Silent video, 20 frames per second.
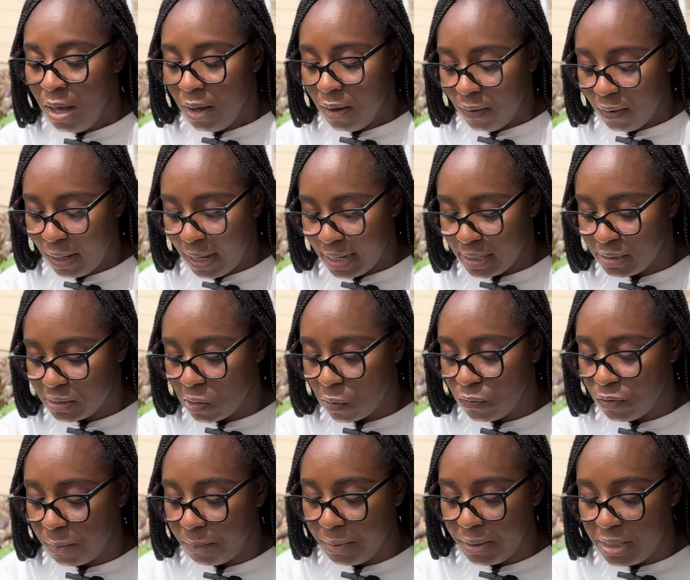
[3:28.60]
Okay, so
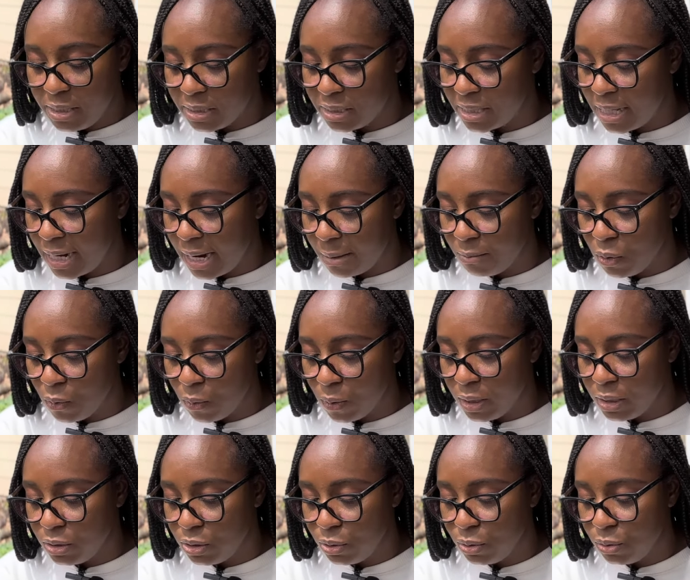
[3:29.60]
the beets that I'm
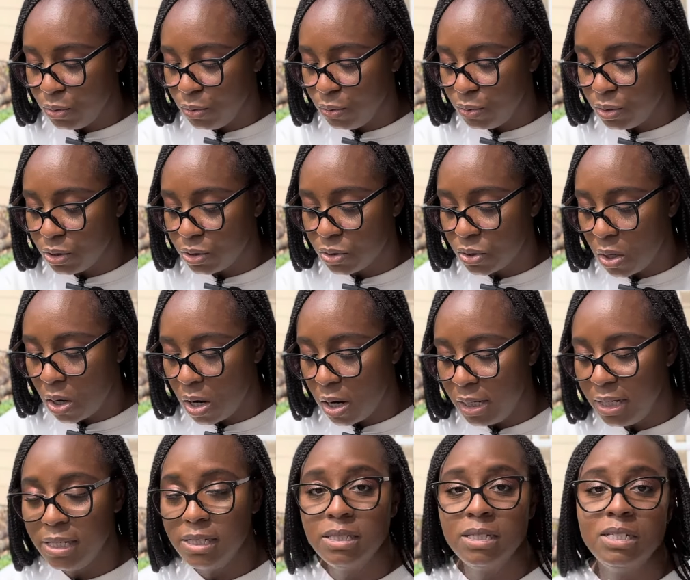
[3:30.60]
going to start
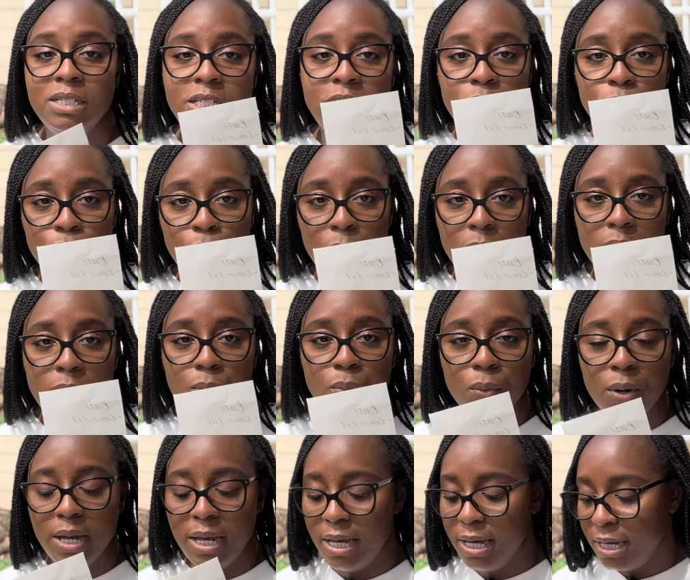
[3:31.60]
is the Detroit
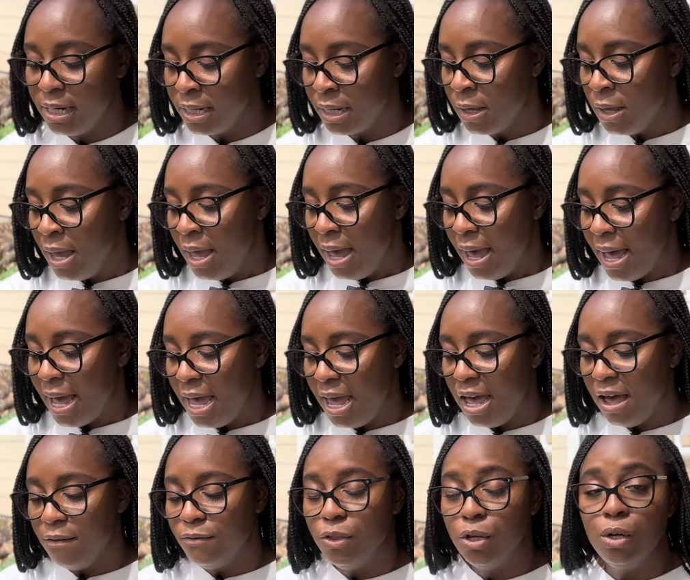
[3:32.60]
Red. I
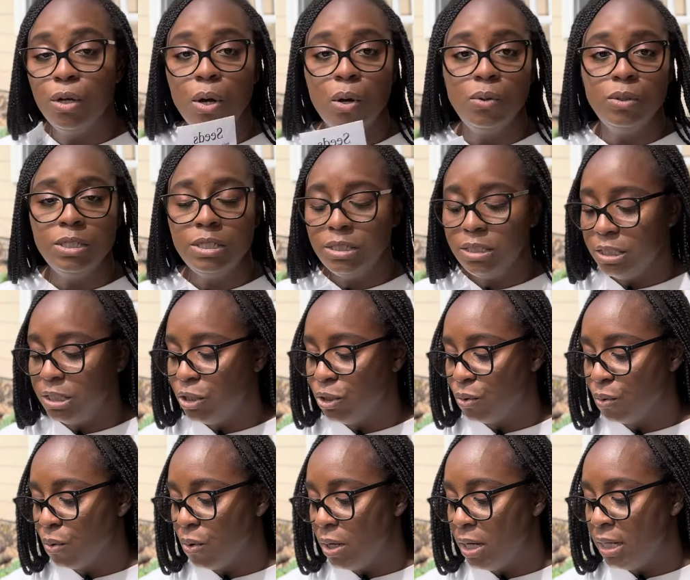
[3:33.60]
have the Golden
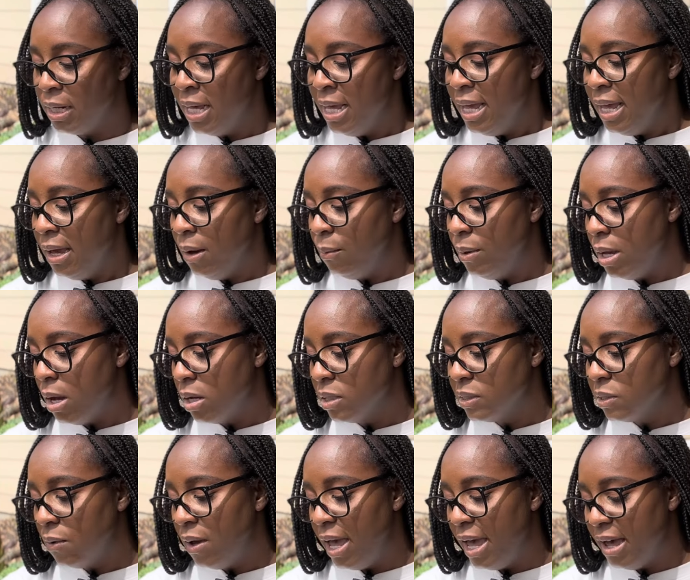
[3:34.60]
Detroit, and we
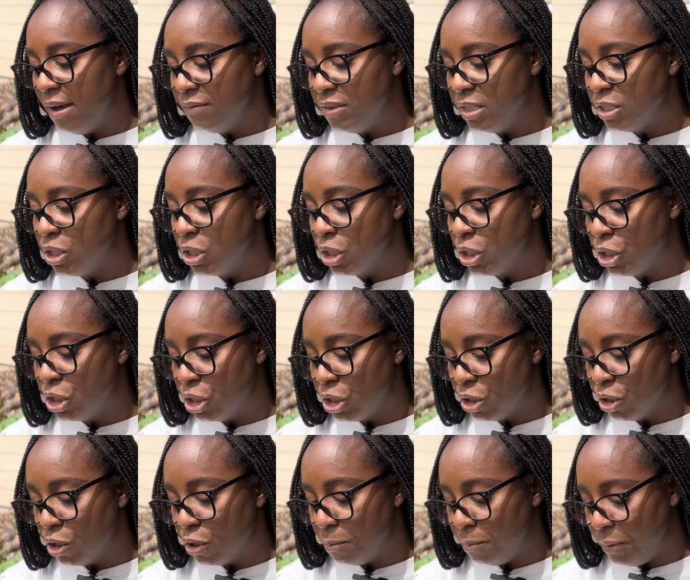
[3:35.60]
also have this
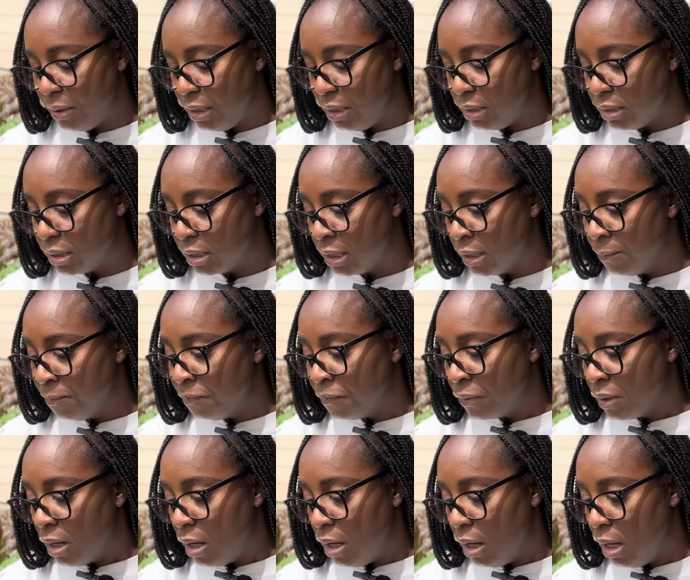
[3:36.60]
sugar beet
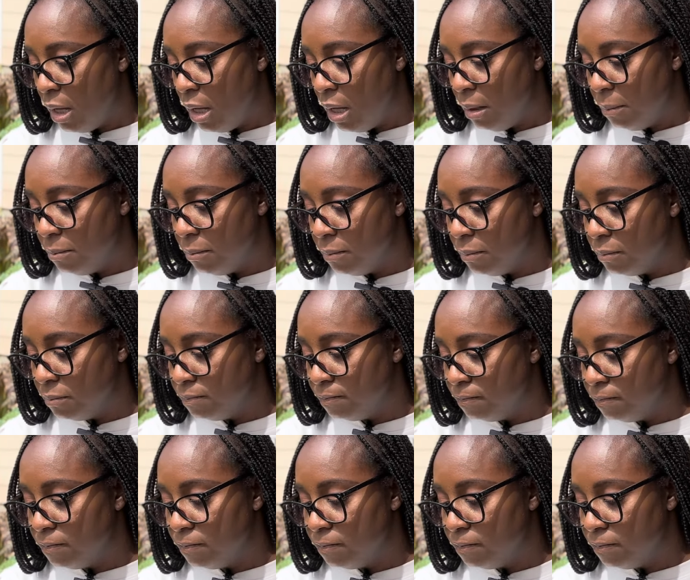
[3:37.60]
um,